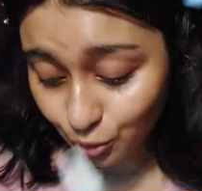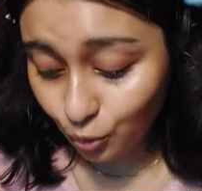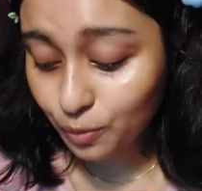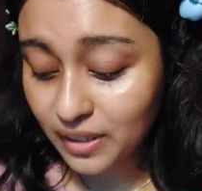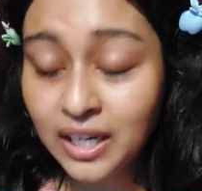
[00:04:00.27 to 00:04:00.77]

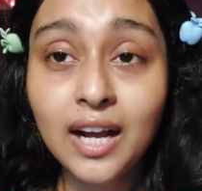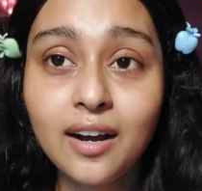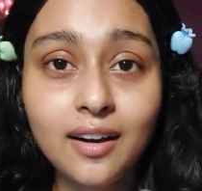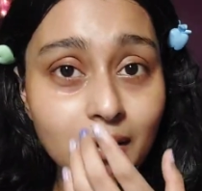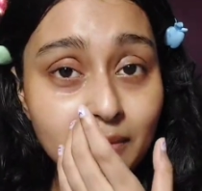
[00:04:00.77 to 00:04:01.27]
know. But
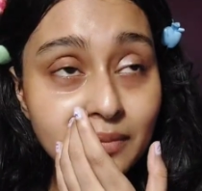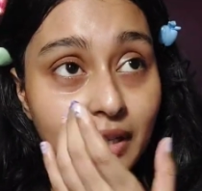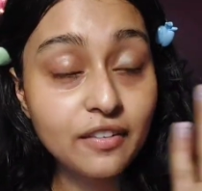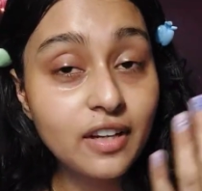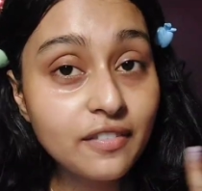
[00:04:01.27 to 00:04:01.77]
uh,
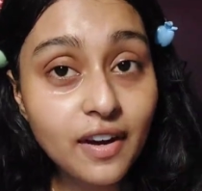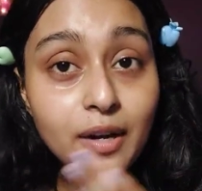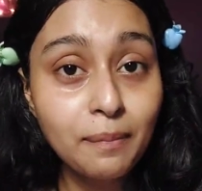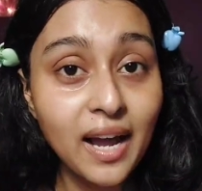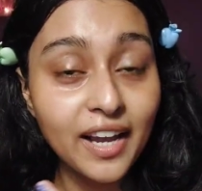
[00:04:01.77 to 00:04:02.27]
even if I
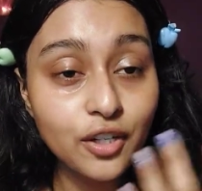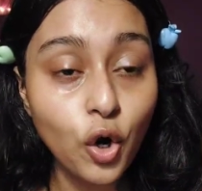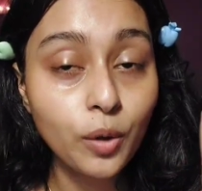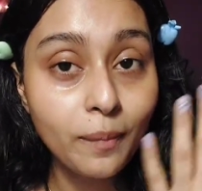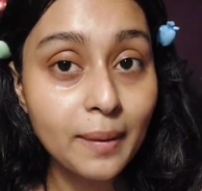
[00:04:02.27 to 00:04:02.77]
apply it
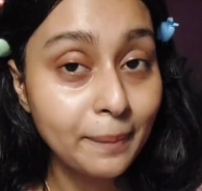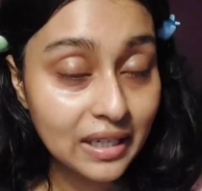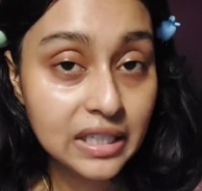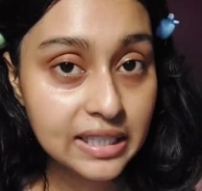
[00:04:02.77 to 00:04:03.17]
on my bare